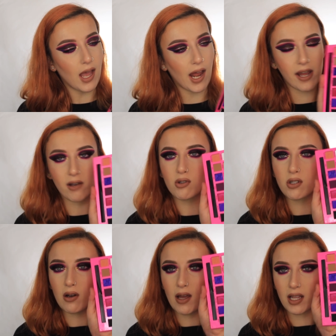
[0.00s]
and I
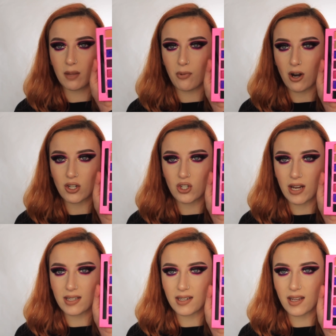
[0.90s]
also like the brighter
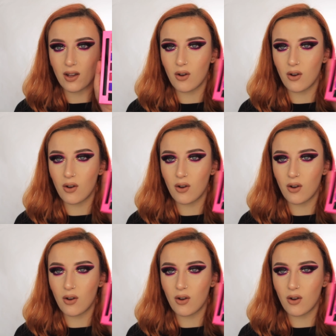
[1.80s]
shades in here.